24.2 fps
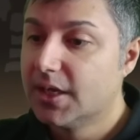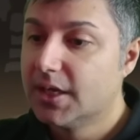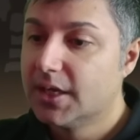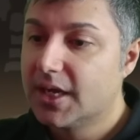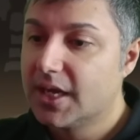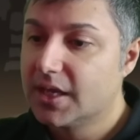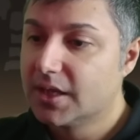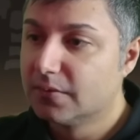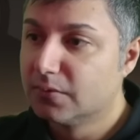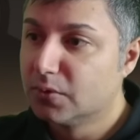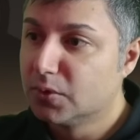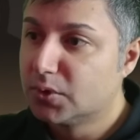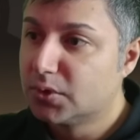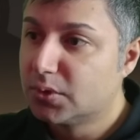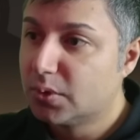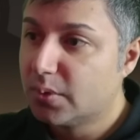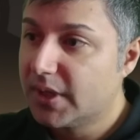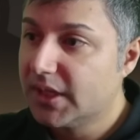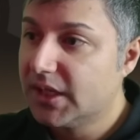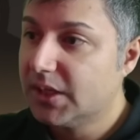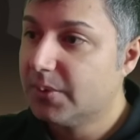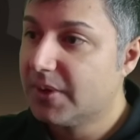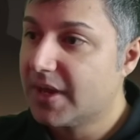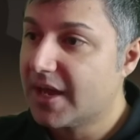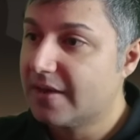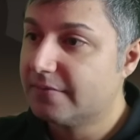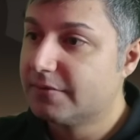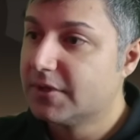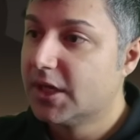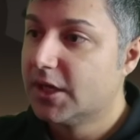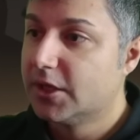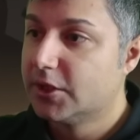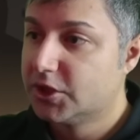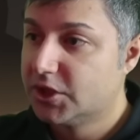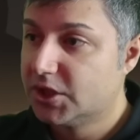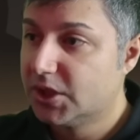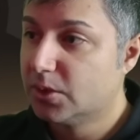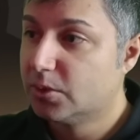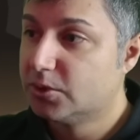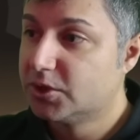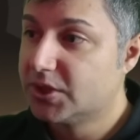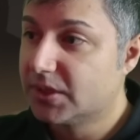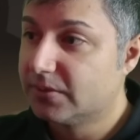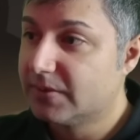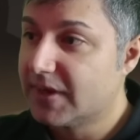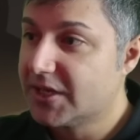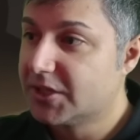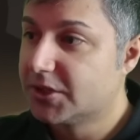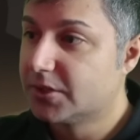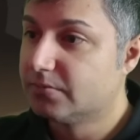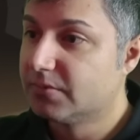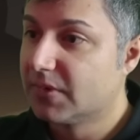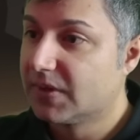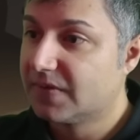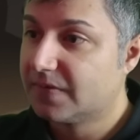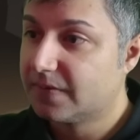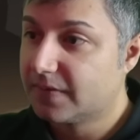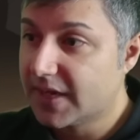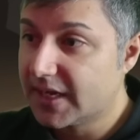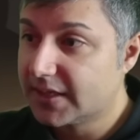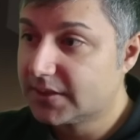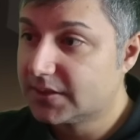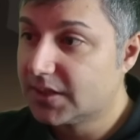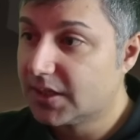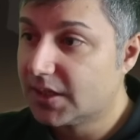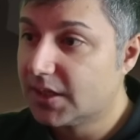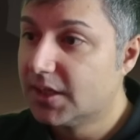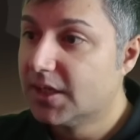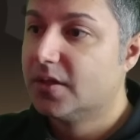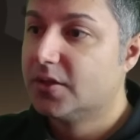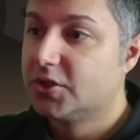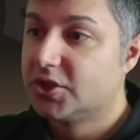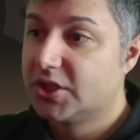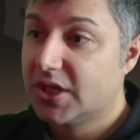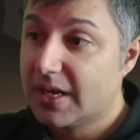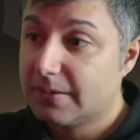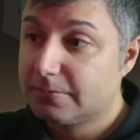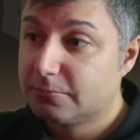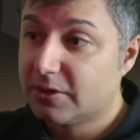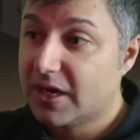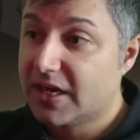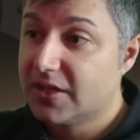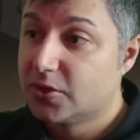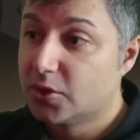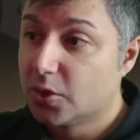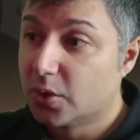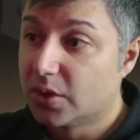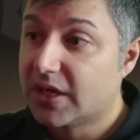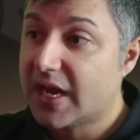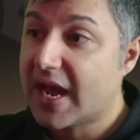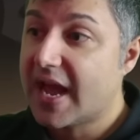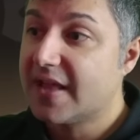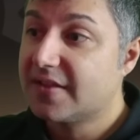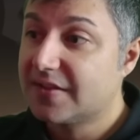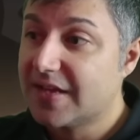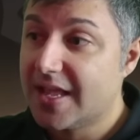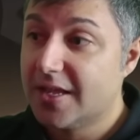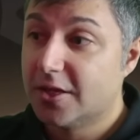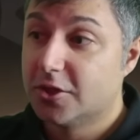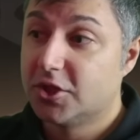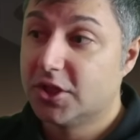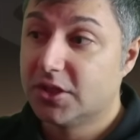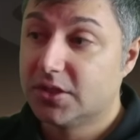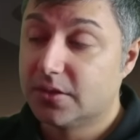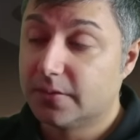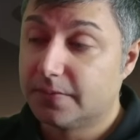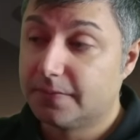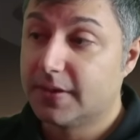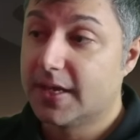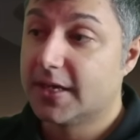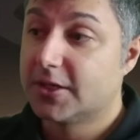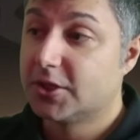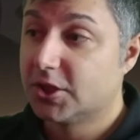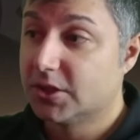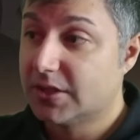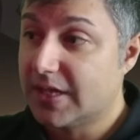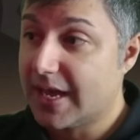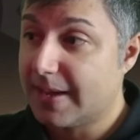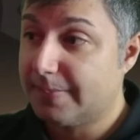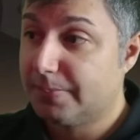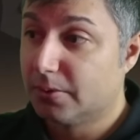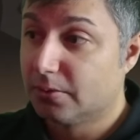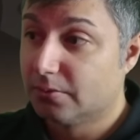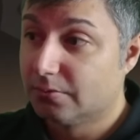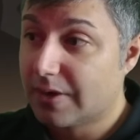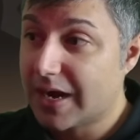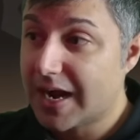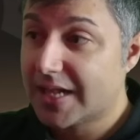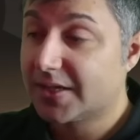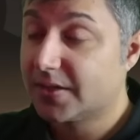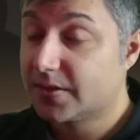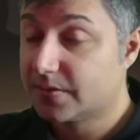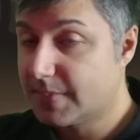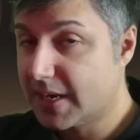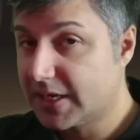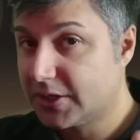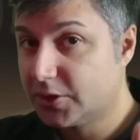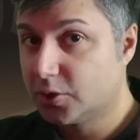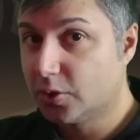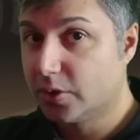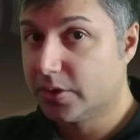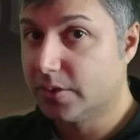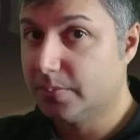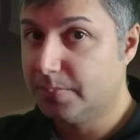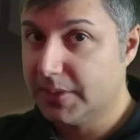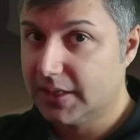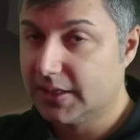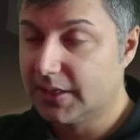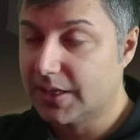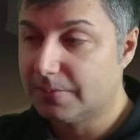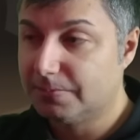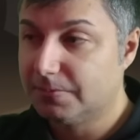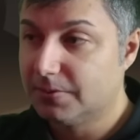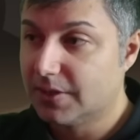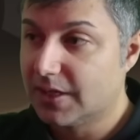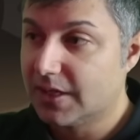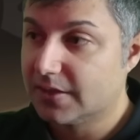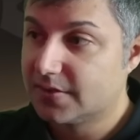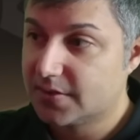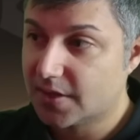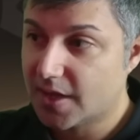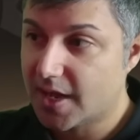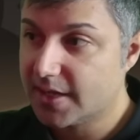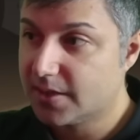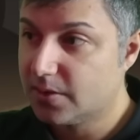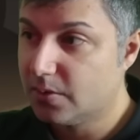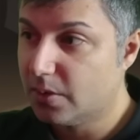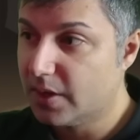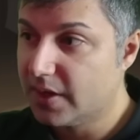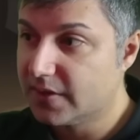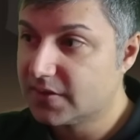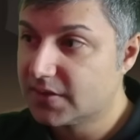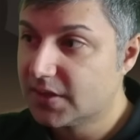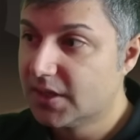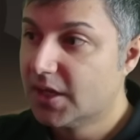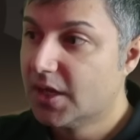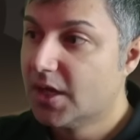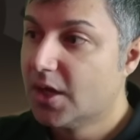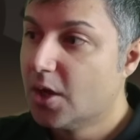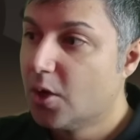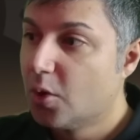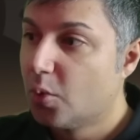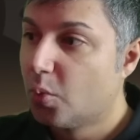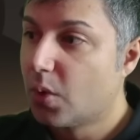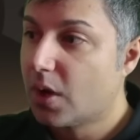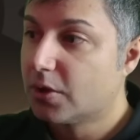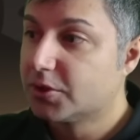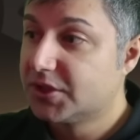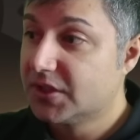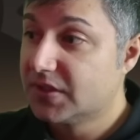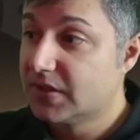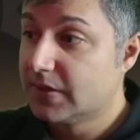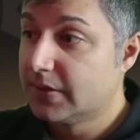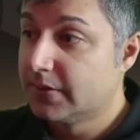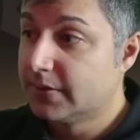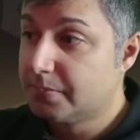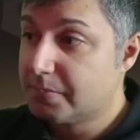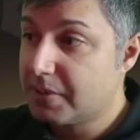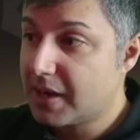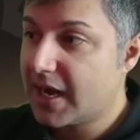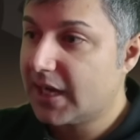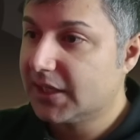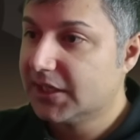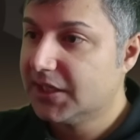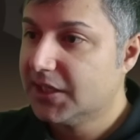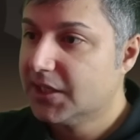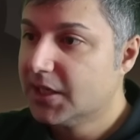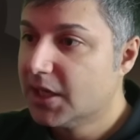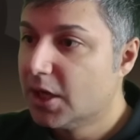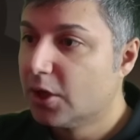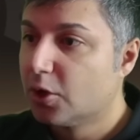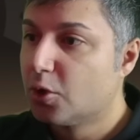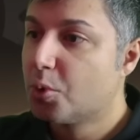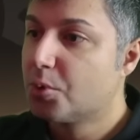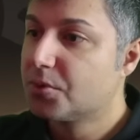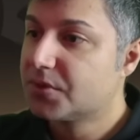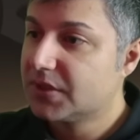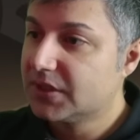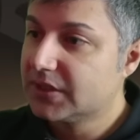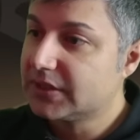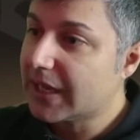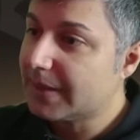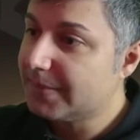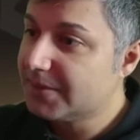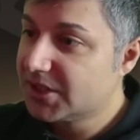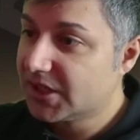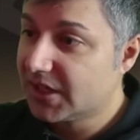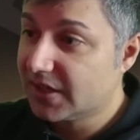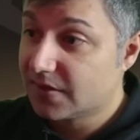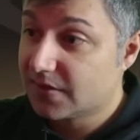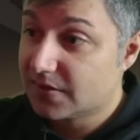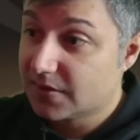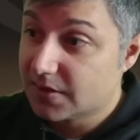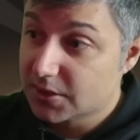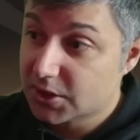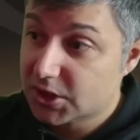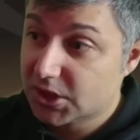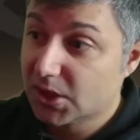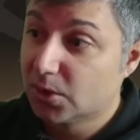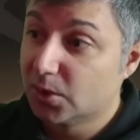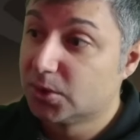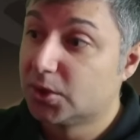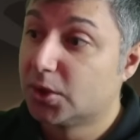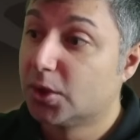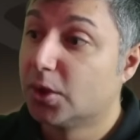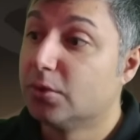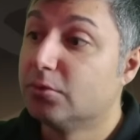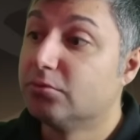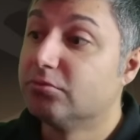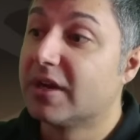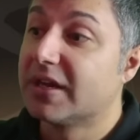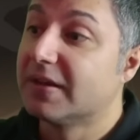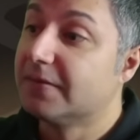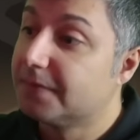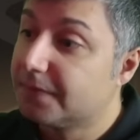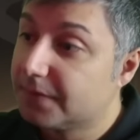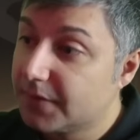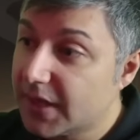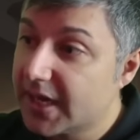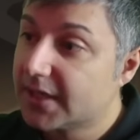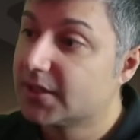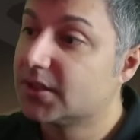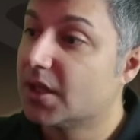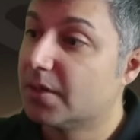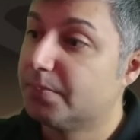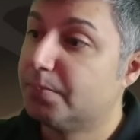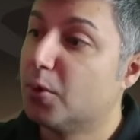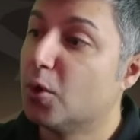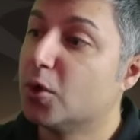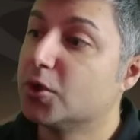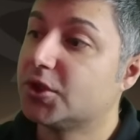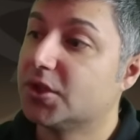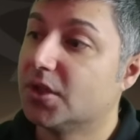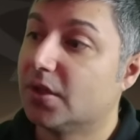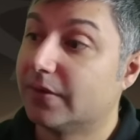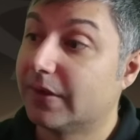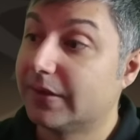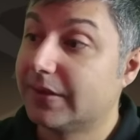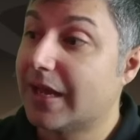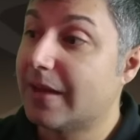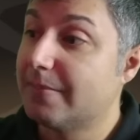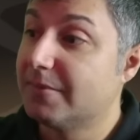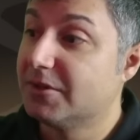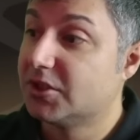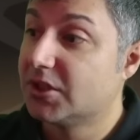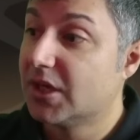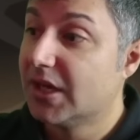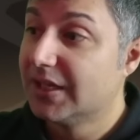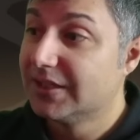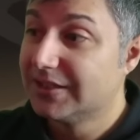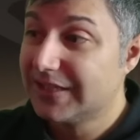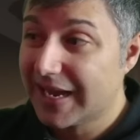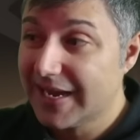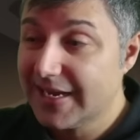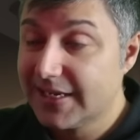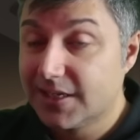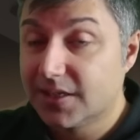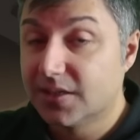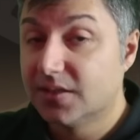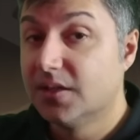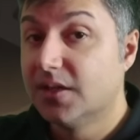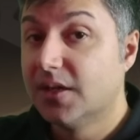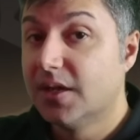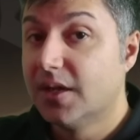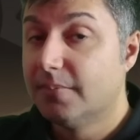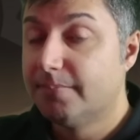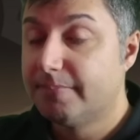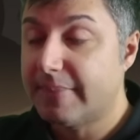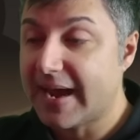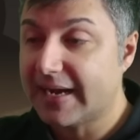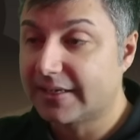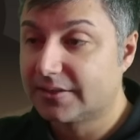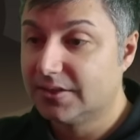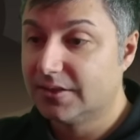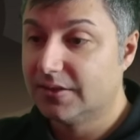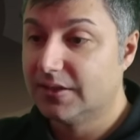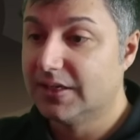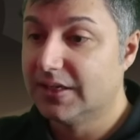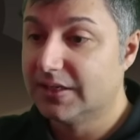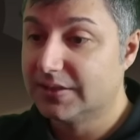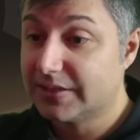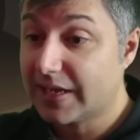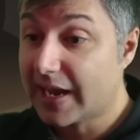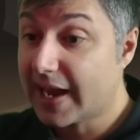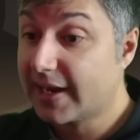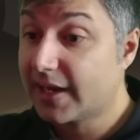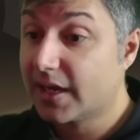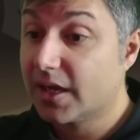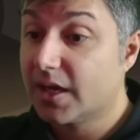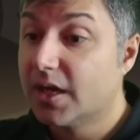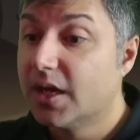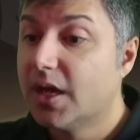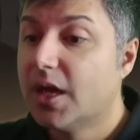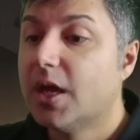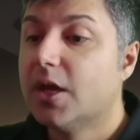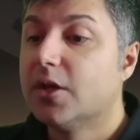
At level 20, we have Shield Generation Reflector. She upgrades your gas energy deflection apparatus. Make sure you pick it up in that side quest while she's in the party, causing damage against the shield to reflect a portion of the damage taken back to the attacker.